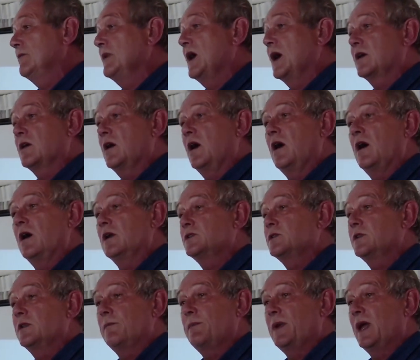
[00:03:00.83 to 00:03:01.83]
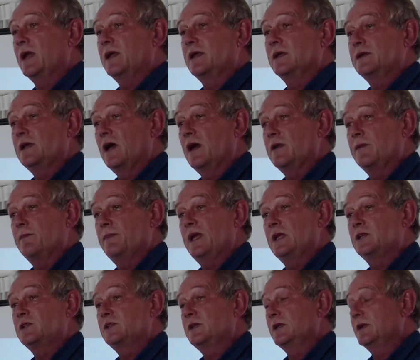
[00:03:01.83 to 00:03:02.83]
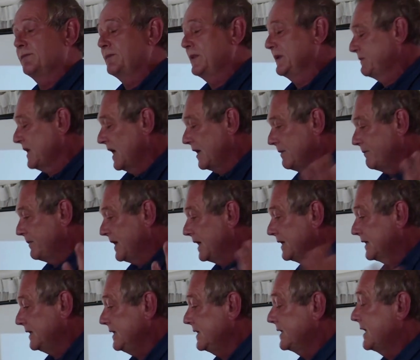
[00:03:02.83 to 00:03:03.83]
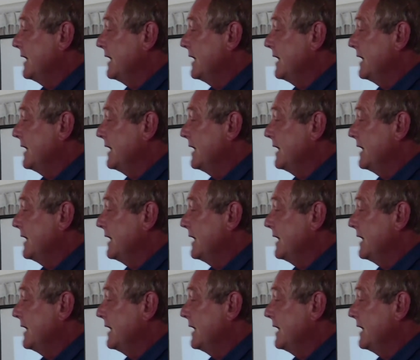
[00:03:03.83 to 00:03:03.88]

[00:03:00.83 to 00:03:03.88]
of my car onto the back and down a bench, and, down a bank, and he